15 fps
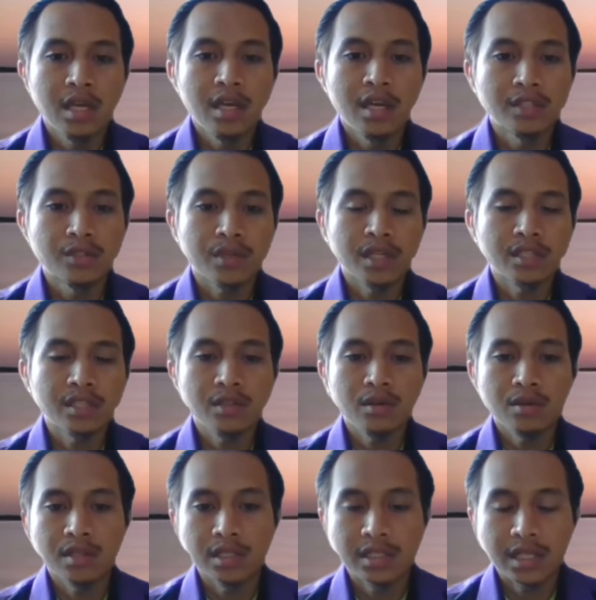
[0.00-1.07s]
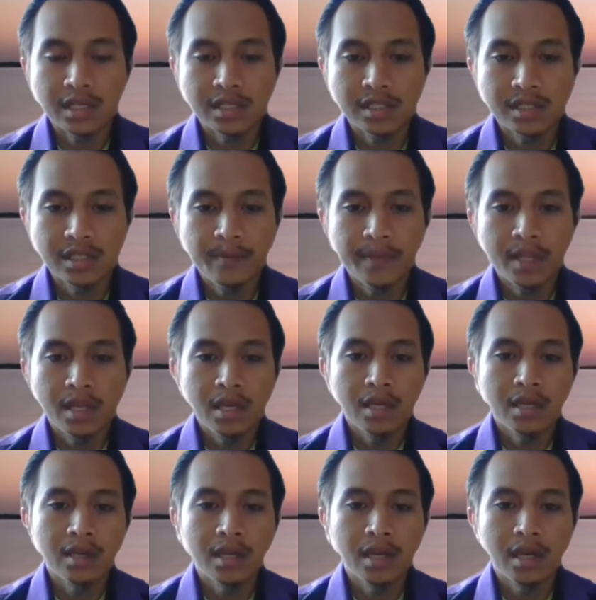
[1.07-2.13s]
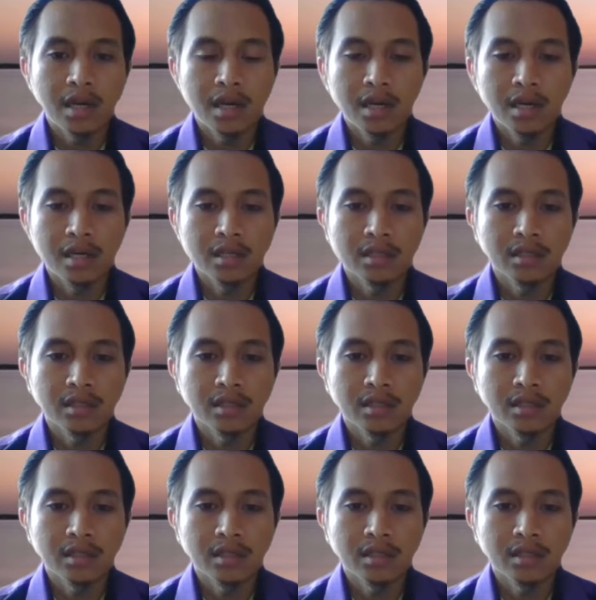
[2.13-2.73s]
As you can see on the second step, there are